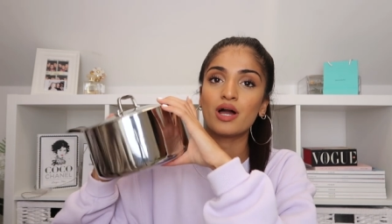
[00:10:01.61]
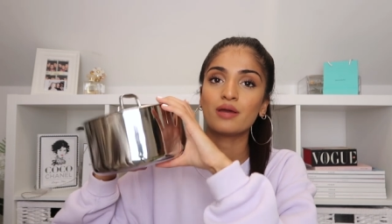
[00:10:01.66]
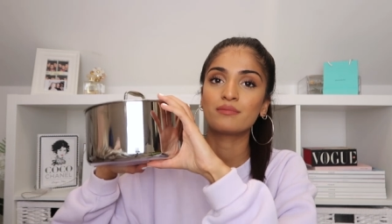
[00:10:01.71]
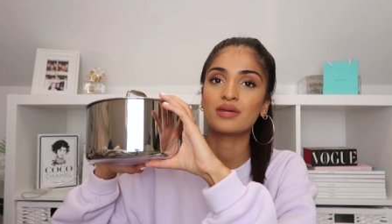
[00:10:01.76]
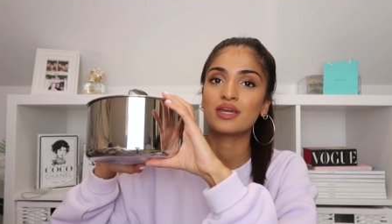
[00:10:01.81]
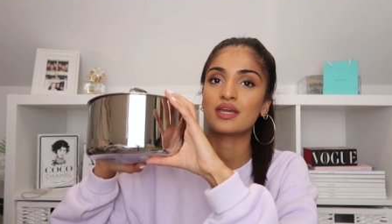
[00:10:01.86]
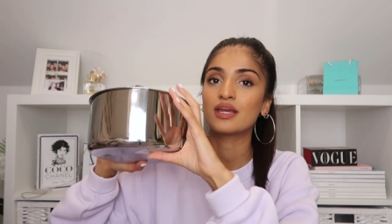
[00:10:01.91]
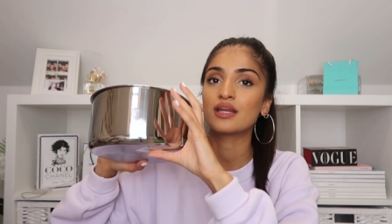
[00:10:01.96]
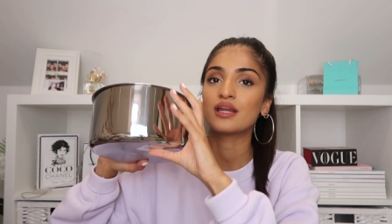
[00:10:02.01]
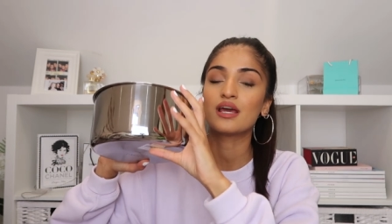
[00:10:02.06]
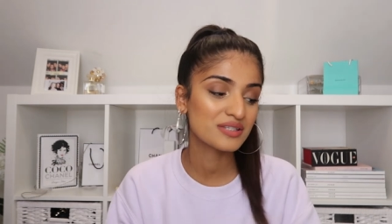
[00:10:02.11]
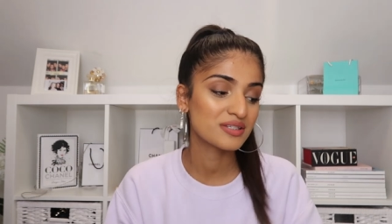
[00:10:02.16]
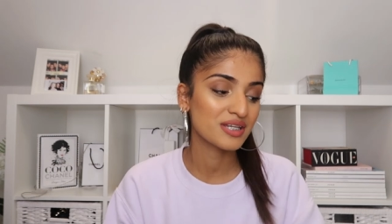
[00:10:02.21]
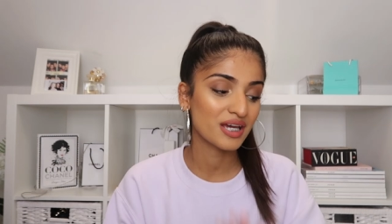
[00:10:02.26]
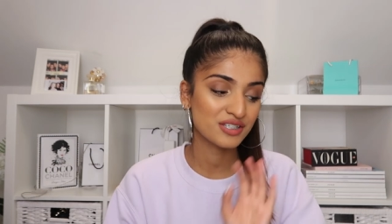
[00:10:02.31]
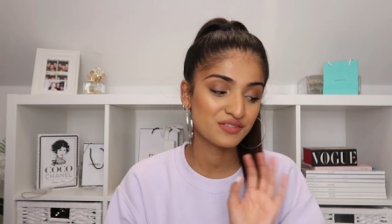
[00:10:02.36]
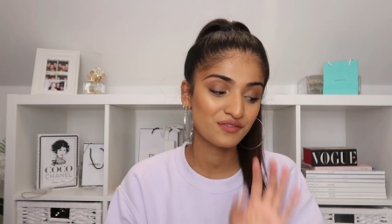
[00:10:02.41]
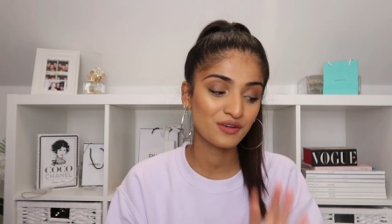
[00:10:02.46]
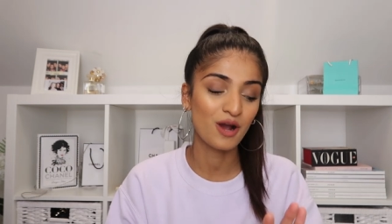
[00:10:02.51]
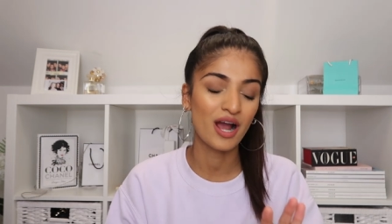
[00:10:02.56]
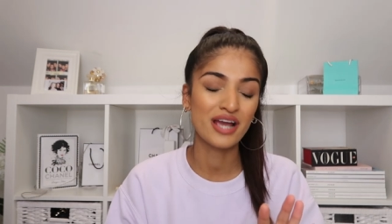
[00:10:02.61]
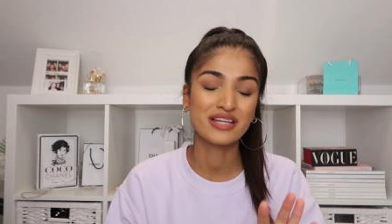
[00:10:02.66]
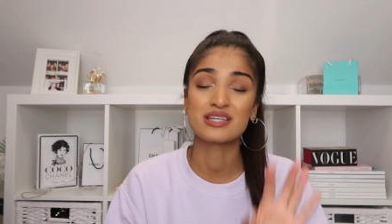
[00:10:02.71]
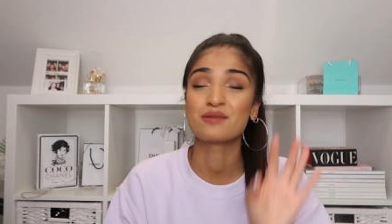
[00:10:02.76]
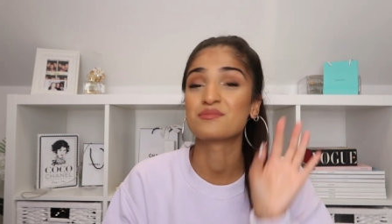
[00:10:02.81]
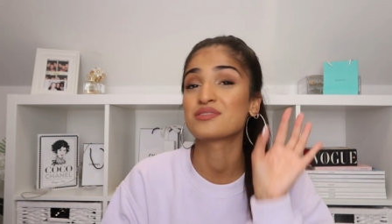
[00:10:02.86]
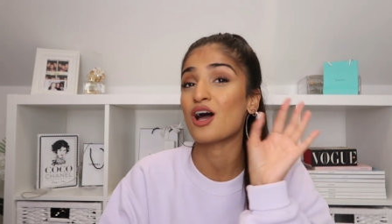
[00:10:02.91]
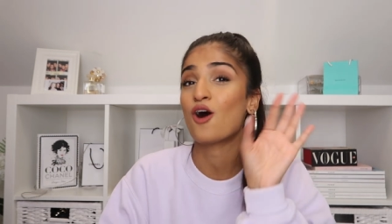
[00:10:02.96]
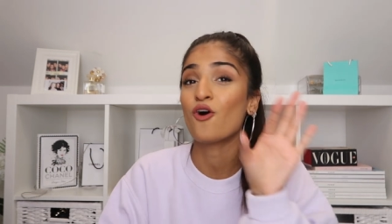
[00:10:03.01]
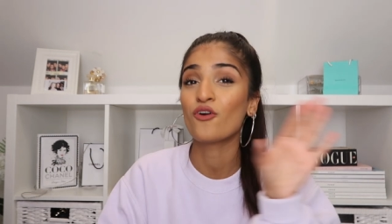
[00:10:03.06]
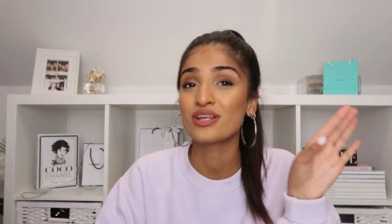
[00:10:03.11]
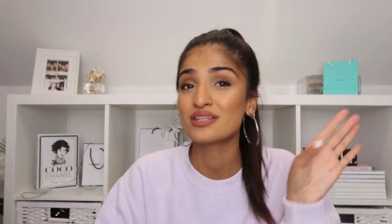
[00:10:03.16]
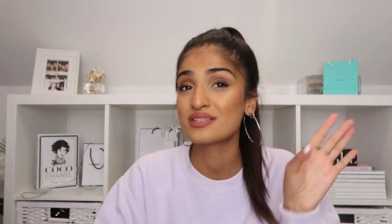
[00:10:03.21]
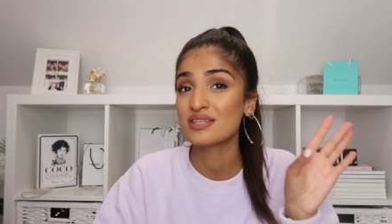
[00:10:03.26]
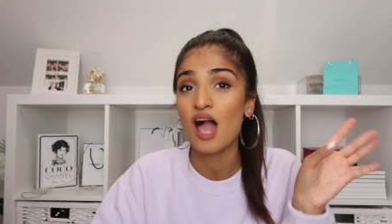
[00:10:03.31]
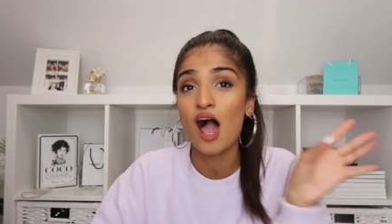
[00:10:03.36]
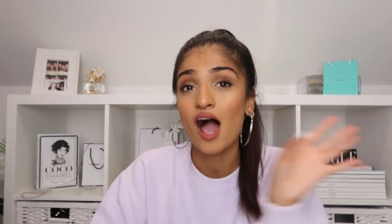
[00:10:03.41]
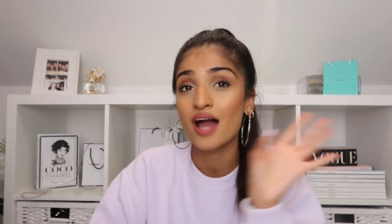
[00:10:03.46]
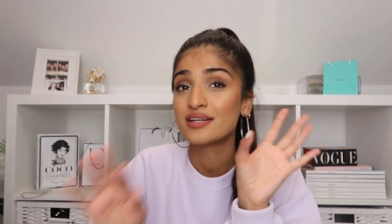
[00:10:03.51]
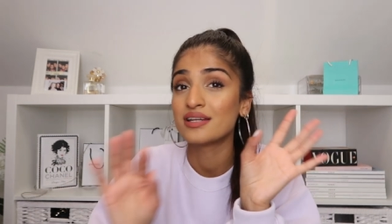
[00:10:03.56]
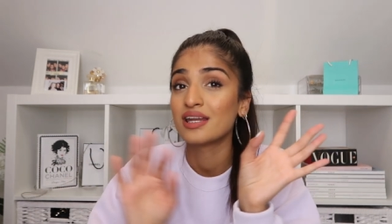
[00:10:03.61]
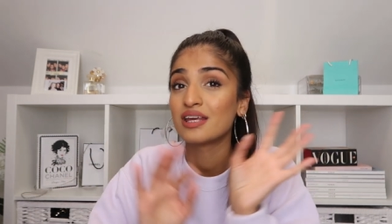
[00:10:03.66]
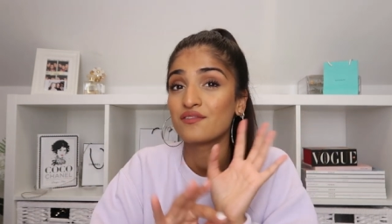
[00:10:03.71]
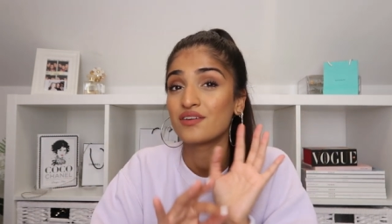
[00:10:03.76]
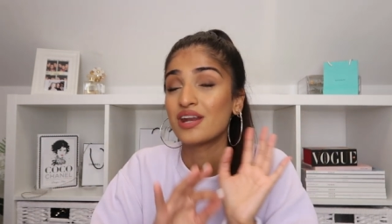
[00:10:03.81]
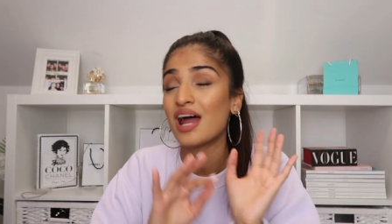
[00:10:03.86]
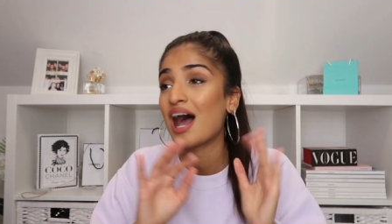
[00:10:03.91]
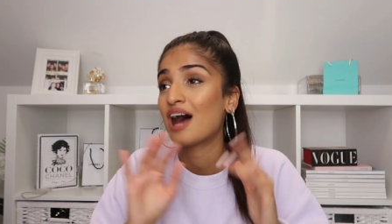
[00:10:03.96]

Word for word: I mean, these next few items, honestly, I didn't even